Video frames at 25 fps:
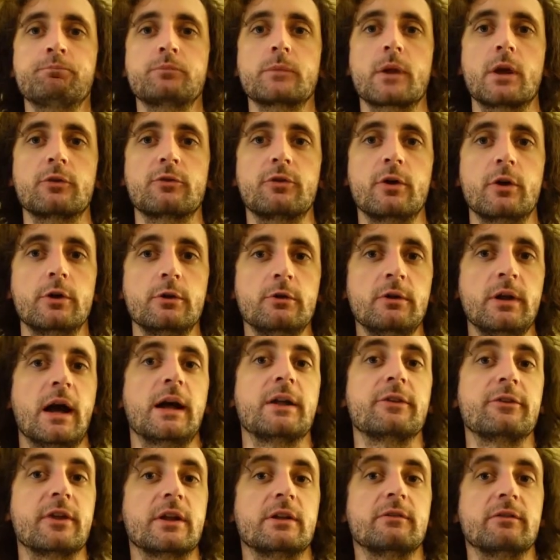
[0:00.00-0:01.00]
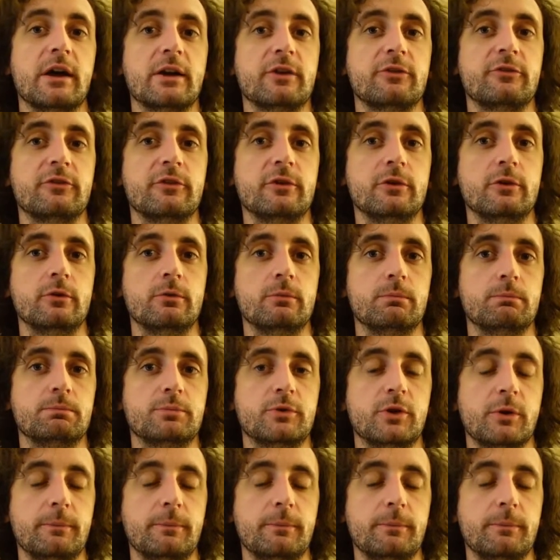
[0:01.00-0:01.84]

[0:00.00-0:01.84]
So you're not incentivized to